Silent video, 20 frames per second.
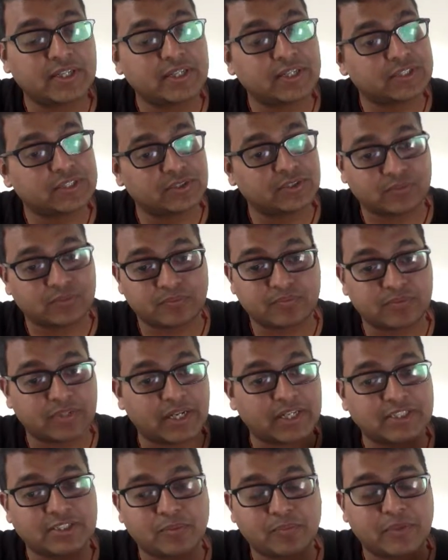So
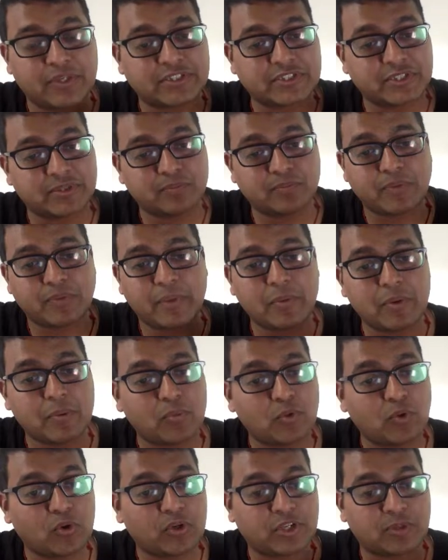that is amazing. Maybe
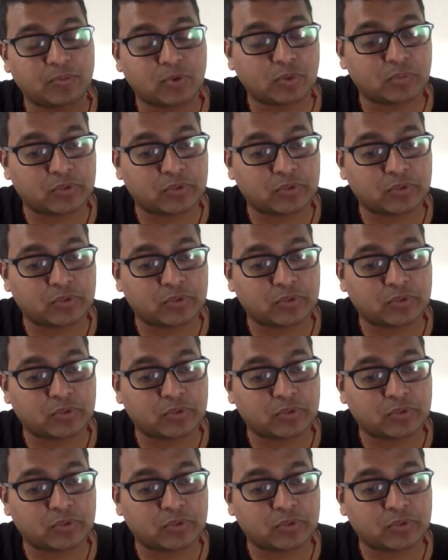more crypto